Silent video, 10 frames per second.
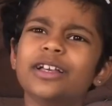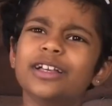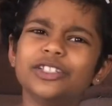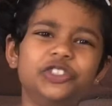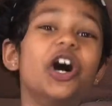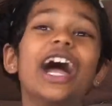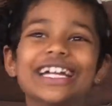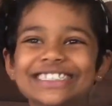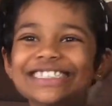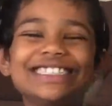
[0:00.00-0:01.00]

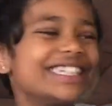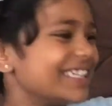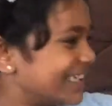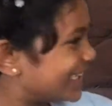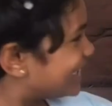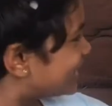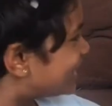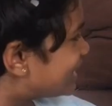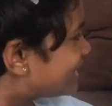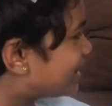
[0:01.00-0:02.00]
giant.
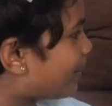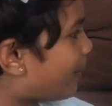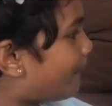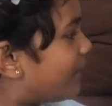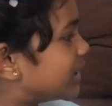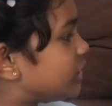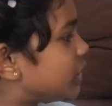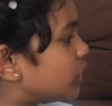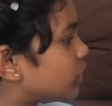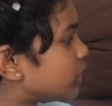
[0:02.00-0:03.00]

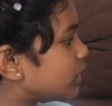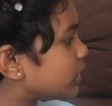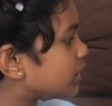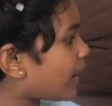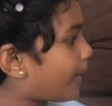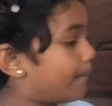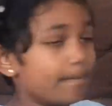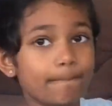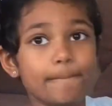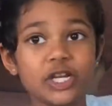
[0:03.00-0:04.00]
Magical
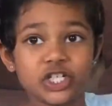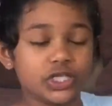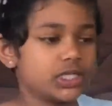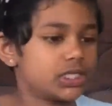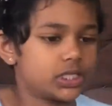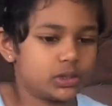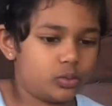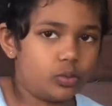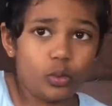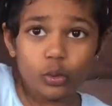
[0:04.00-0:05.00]
missions.
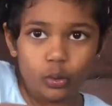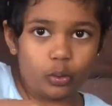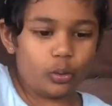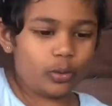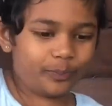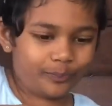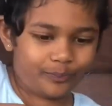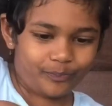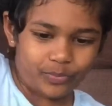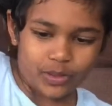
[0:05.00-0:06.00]
Whoa.
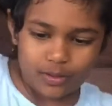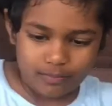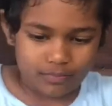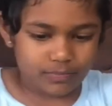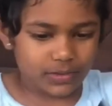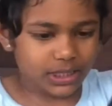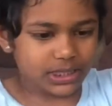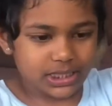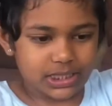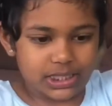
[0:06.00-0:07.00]

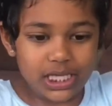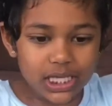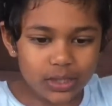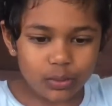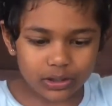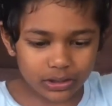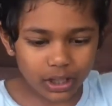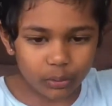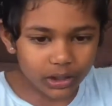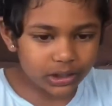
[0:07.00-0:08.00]
Let's see what there
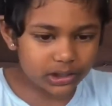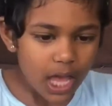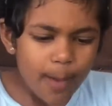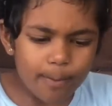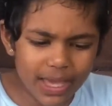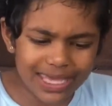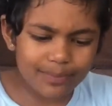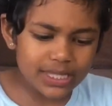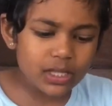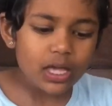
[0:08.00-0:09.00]
is.
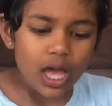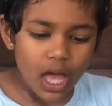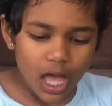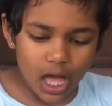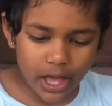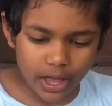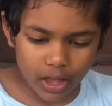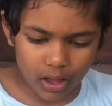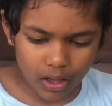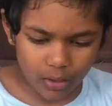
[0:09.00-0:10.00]
Maybe
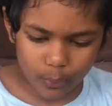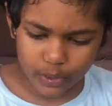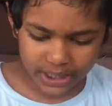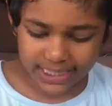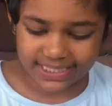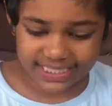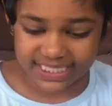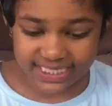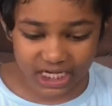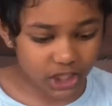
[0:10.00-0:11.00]
we need
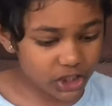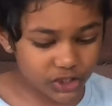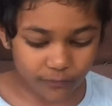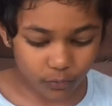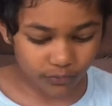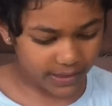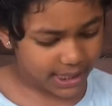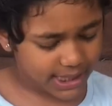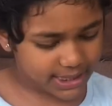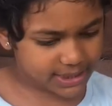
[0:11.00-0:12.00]
stickers for
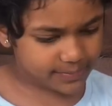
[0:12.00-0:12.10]
these.